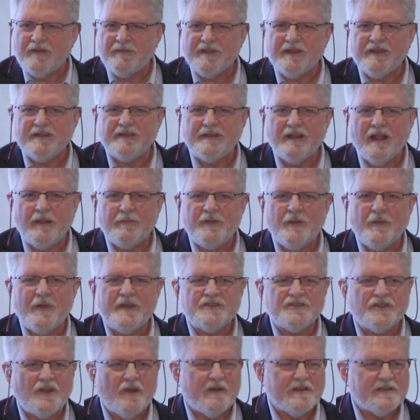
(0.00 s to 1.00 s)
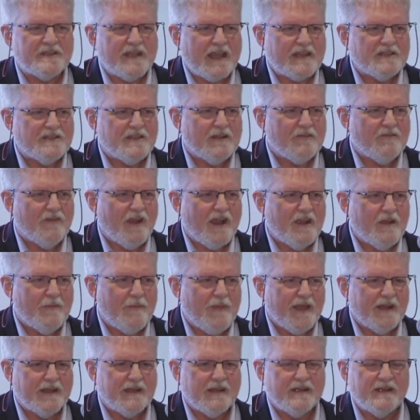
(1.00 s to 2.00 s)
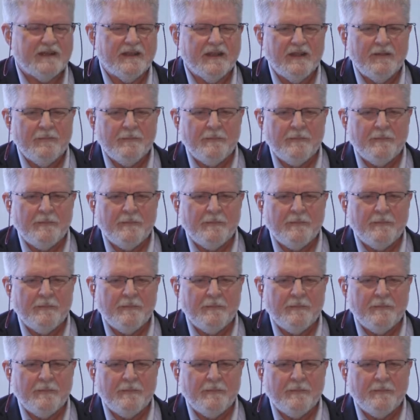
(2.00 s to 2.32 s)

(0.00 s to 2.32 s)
I mean, WHO has actually recommended